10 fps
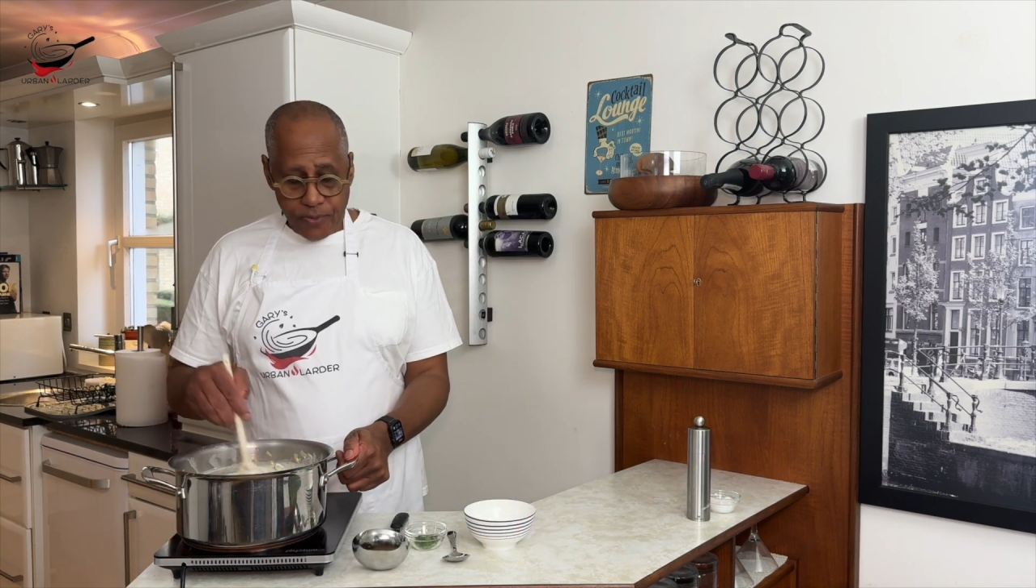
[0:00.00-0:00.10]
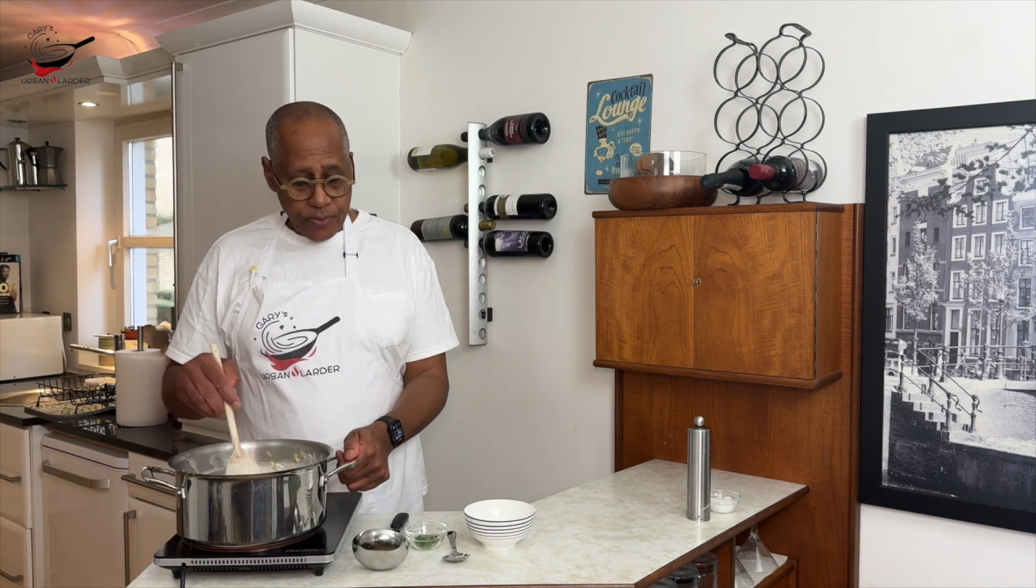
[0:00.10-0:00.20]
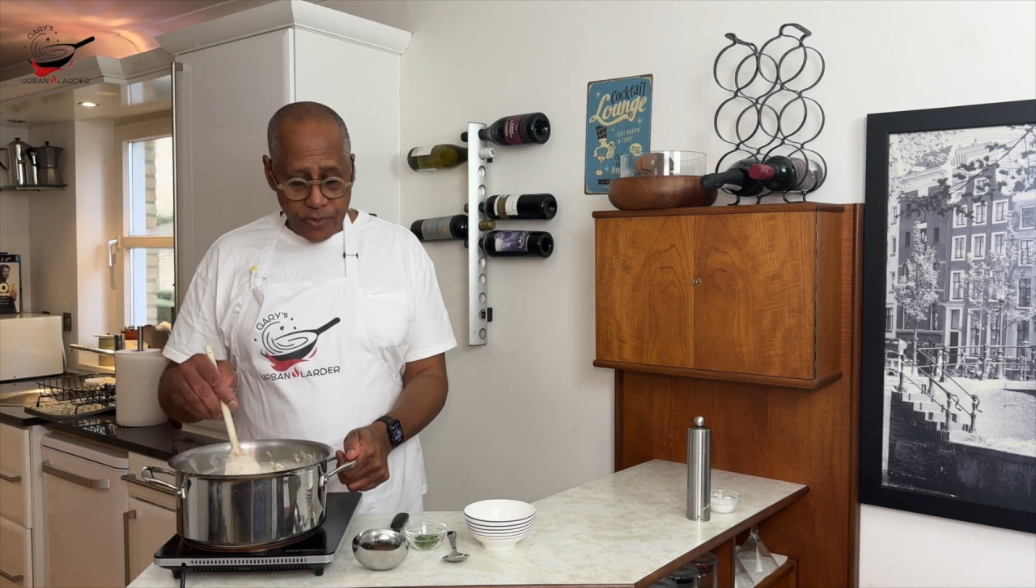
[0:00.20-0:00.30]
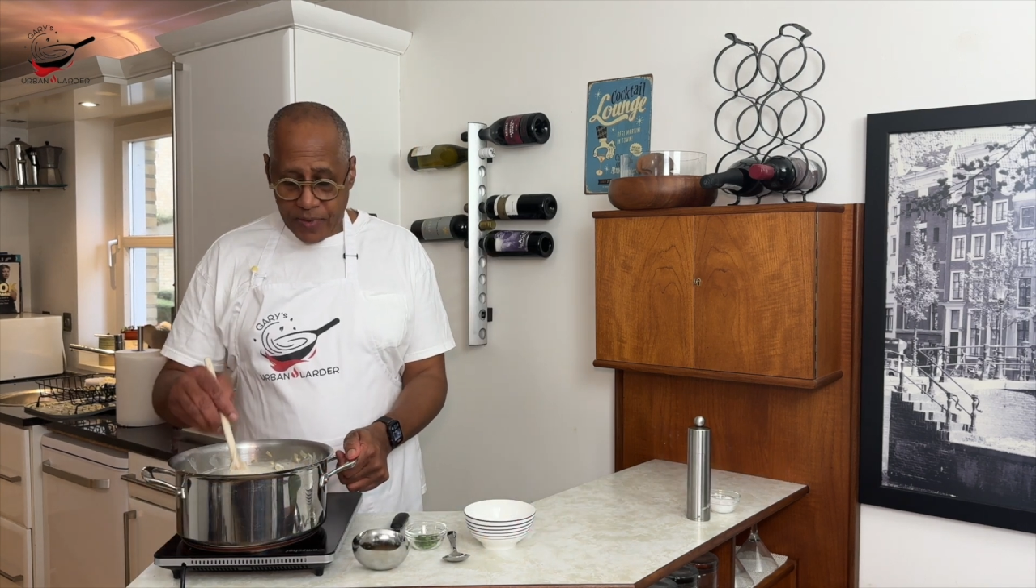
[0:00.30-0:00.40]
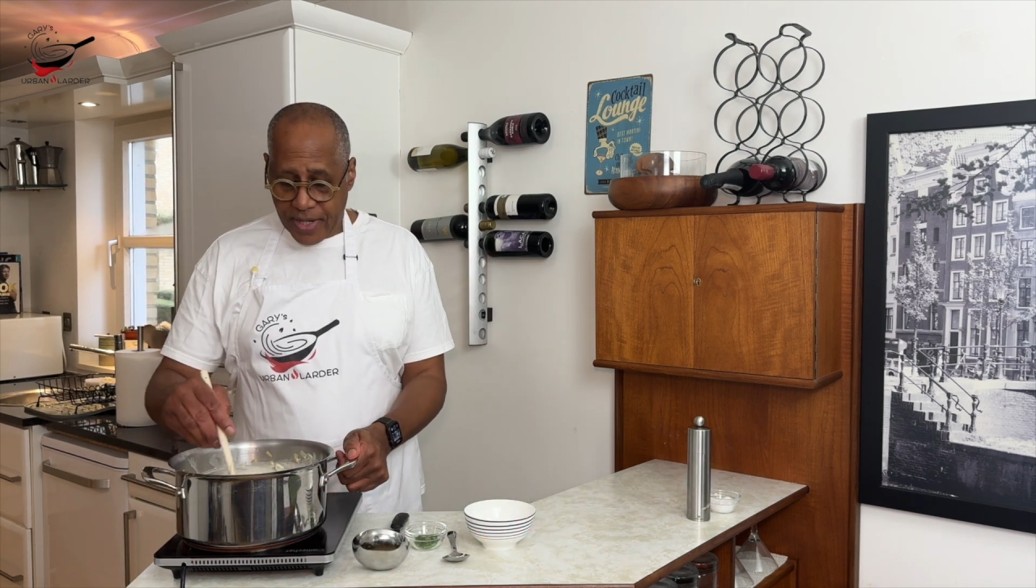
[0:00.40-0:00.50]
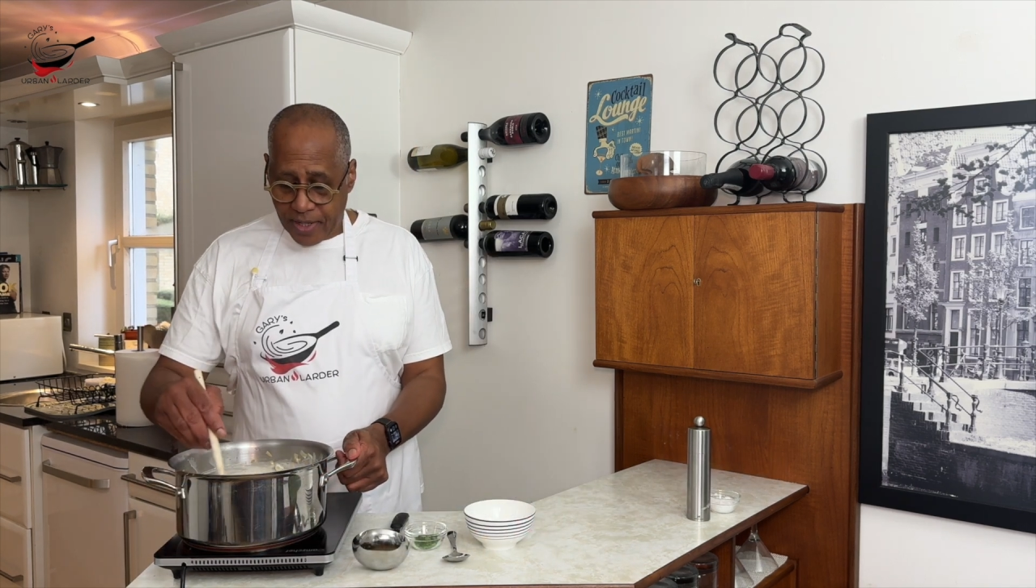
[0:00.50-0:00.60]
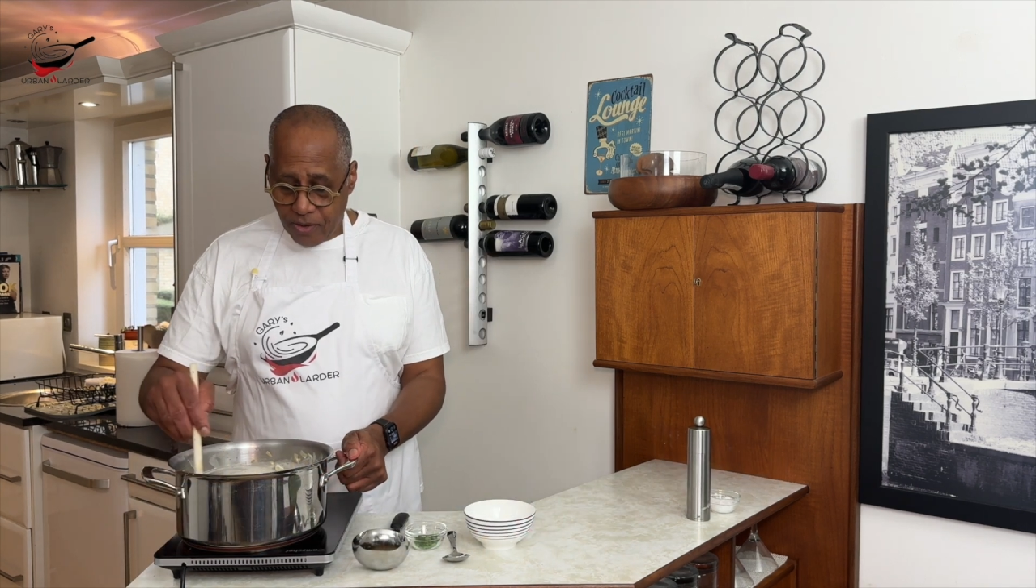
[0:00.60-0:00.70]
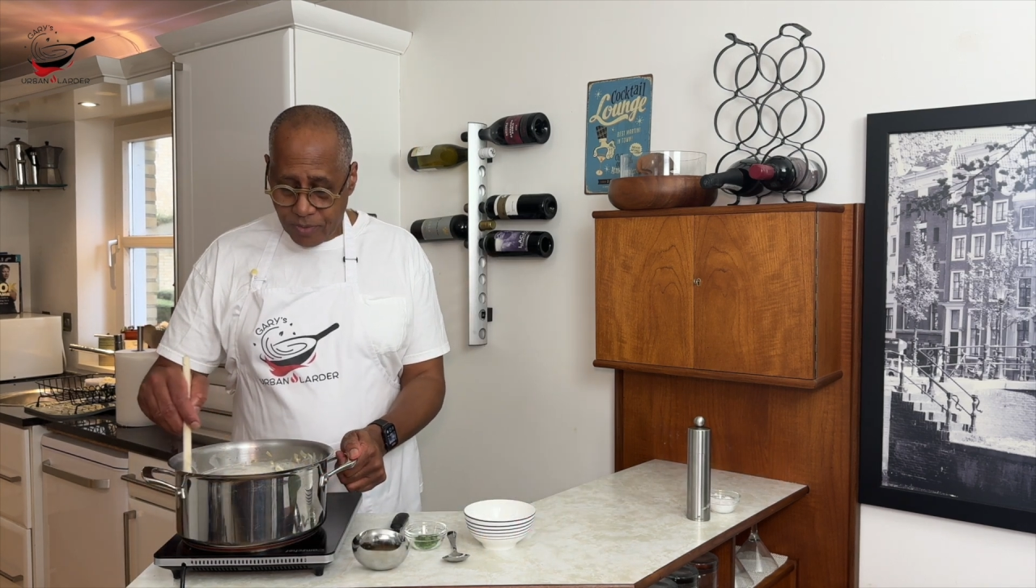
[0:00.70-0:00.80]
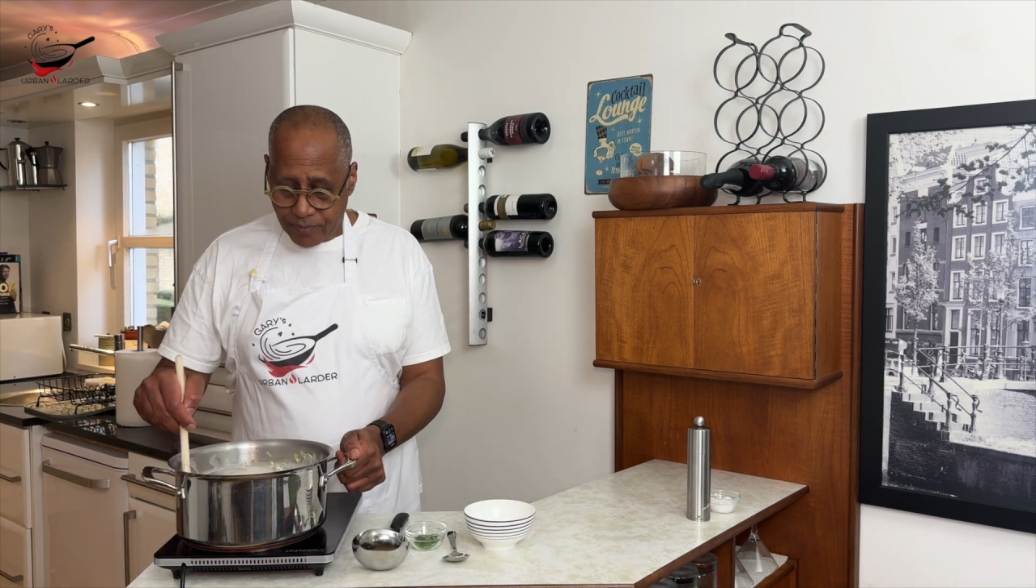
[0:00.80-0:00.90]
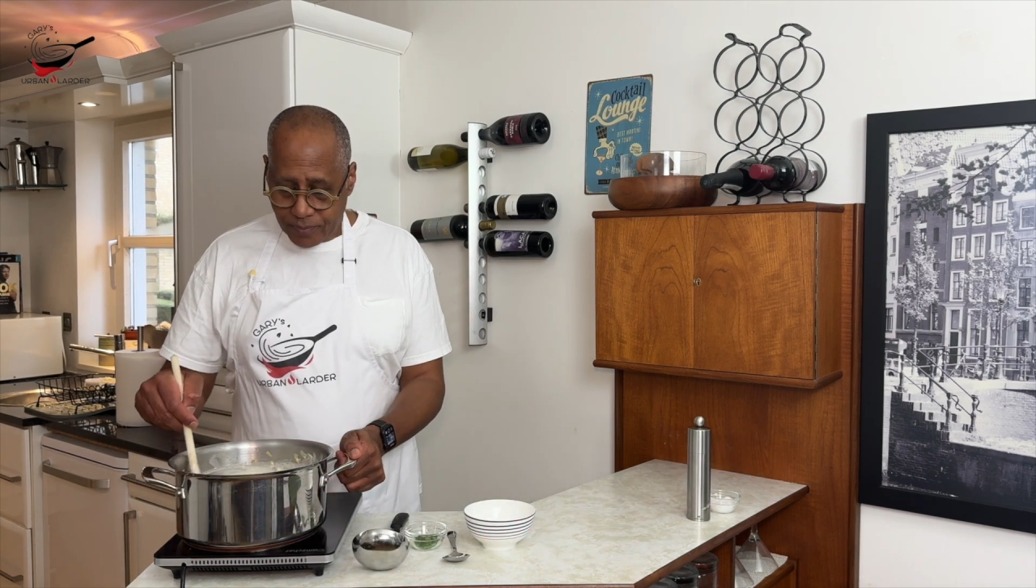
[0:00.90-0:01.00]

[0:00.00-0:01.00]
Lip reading: through now